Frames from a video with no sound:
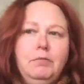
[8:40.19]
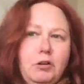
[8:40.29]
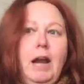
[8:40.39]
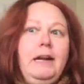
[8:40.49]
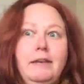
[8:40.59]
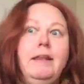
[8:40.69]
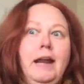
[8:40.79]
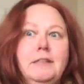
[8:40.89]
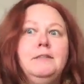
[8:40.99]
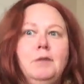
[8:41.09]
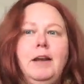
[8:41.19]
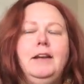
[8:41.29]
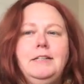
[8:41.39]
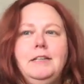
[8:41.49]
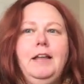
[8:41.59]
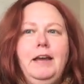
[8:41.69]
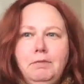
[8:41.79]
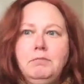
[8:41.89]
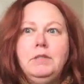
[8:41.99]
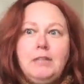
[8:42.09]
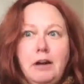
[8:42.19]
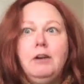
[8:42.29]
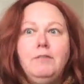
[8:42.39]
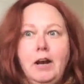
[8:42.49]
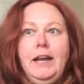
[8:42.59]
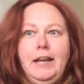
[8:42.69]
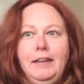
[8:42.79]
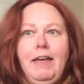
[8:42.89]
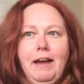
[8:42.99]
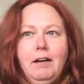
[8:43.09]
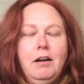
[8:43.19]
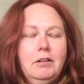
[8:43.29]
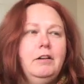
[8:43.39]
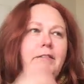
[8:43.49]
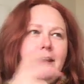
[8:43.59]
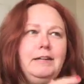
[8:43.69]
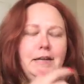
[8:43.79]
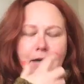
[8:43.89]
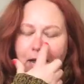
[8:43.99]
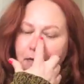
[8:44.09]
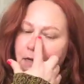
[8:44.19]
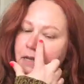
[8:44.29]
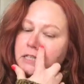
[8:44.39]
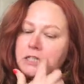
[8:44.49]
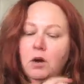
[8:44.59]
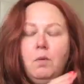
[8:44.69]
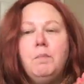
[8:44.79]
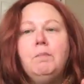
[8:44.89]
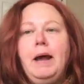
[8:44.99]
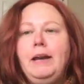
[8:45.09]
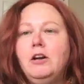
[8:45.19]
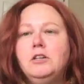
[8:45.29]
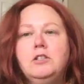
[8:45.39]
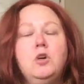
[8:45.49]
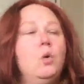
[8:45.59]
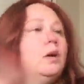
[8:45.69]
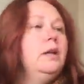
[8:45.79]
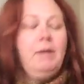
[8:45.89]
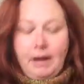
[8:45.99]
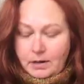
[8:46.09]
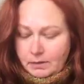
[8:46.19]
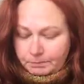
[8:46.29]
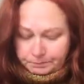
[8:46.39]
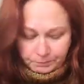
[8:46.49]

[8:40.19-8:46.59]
cranked the next one until I was tired of cranking that color, and then did a knot. So mine are totally random,